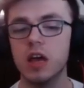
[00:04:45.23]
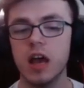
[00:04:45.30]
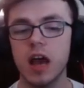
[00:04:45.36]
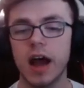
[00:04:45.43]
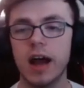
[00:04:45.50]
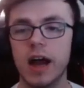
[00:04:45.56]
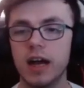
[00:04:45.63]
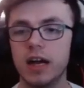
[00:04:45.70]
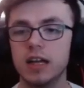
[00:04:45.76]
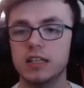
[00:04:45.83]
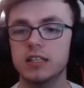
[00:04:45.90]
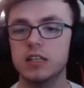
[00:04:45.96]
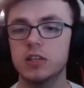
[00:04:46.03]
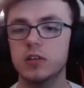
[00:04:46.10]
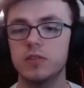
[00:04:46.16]
I
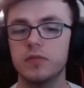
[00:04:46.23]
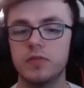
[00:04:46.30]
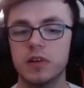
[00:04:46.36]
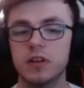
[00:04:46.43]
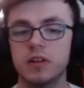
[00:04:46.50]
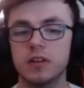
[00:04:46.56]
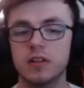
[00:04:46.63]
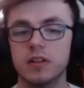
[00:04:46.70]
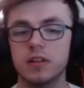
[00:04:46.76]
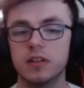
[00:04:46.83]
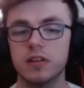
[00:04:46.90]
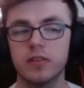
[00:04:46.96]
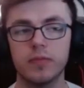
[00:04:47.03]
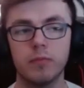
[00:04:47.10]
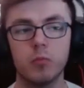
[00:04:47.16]
still feel
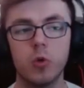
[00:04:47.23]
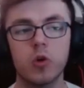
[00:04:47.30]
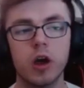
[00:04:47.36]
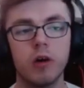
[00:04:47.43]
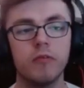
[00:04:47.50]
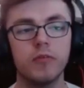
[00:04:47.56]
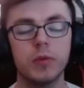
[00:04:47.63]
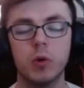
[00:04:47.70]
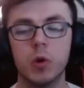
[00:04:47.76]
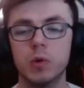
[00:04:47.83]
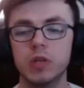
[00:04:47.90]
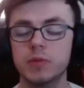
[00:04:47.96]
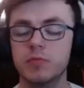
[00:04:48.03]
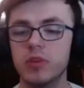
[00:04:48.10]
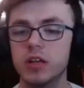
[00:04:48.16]
more comfortable with
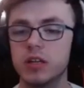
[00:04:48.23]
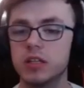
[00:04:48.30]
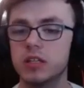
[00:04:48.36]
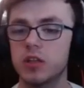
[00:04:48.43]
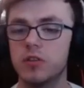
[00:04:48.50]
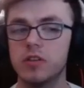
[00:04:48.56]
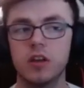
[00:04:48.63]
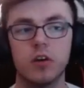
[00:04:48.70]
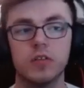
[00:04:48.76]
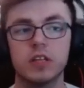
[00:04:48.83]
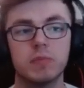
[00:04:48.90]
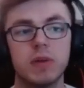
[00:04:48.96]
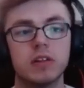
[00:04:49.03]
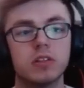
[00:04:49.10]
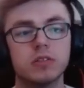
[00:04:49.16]
Spriggans on this
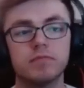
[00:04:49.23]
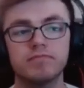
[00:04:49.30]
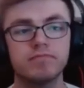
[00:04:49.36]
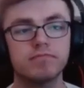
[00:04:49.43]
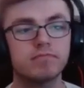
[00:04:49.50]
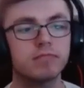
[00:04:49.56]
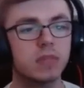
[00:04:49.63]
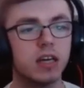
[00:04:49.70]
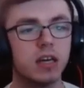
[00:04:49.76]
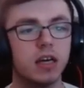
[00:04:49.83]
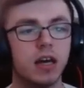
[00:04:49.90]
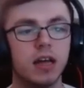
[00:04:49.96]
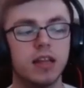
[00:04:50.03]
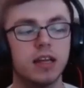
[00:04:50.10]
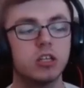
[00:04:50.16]
build.
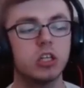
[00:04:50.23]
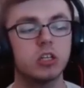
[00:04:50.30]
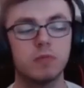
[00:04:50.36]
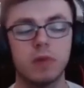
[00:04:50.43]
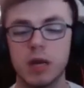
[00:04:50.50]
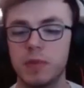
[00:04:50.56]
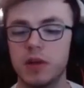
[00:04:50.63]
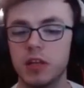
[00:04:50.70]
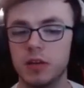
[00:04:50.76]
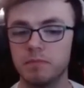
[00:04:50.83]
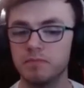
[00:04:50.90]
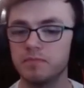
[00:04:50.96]
And that's just my opinion.